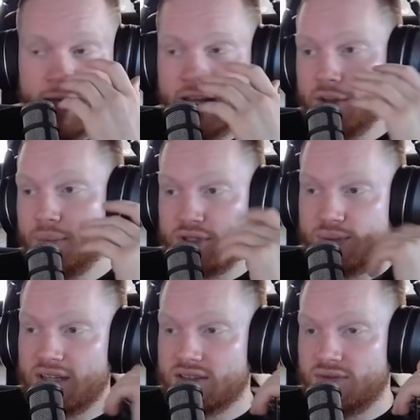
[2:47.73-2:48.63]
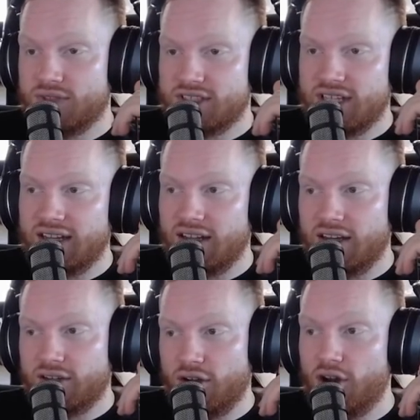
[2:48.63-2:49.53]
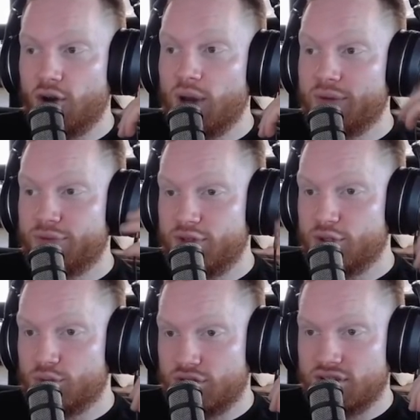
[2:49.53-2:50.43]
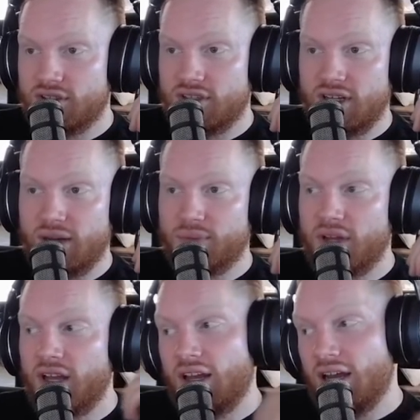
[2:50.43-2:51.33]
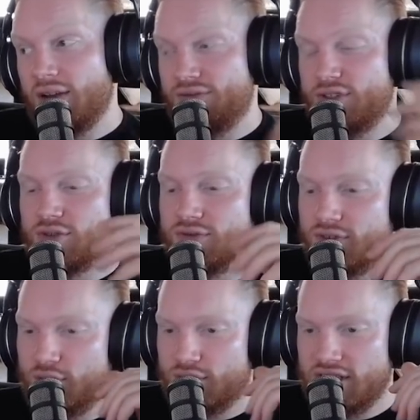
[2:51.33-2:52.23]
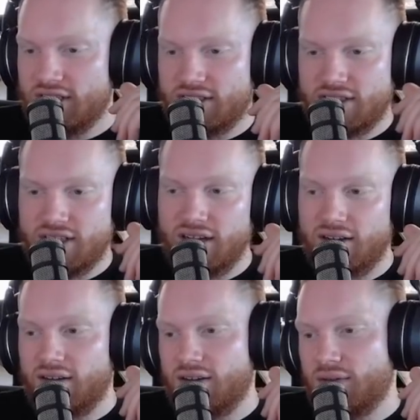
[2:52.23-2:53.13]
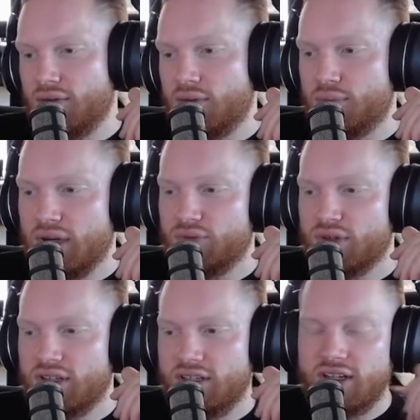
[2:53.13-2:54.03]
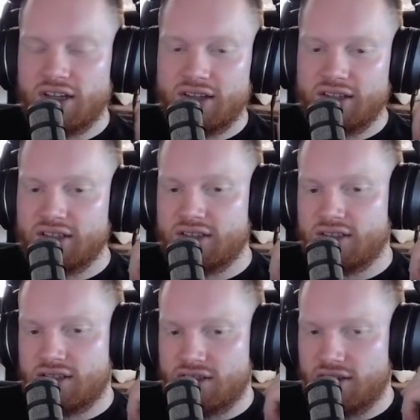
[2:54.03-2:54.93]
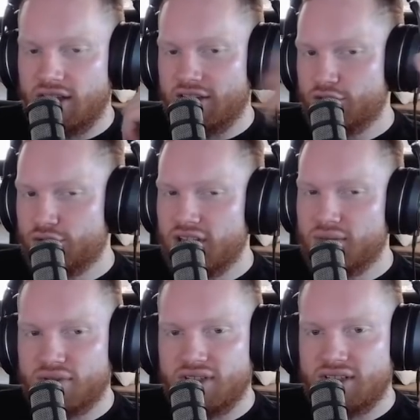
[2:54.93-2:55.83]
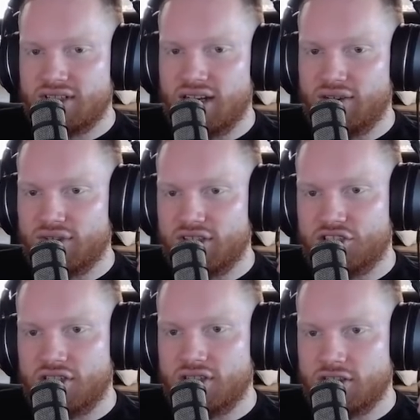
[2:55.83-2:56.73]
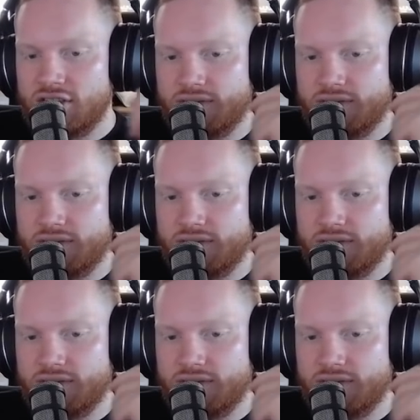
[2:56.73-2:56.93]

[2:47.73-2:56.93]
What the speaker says: And the perspective is that, like, oh, I feel good. I feel focused. But really nothing is, like, your gameplay is not really changing.